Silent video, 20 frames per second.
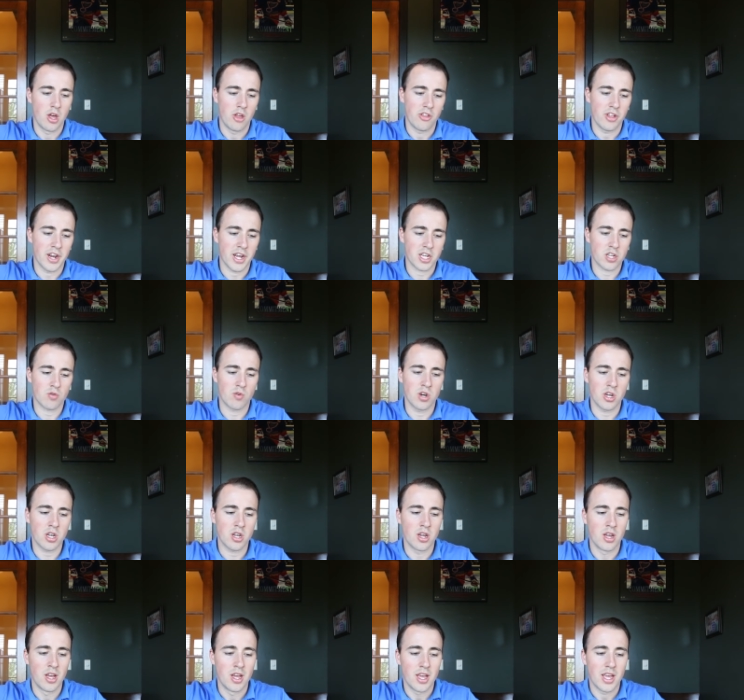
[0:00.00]
The next
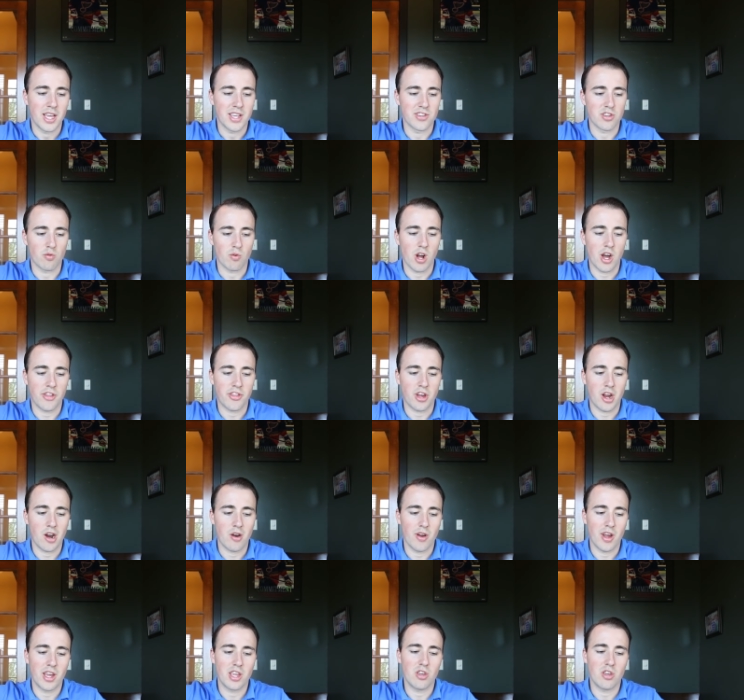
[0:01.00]
one is the Roth I R A.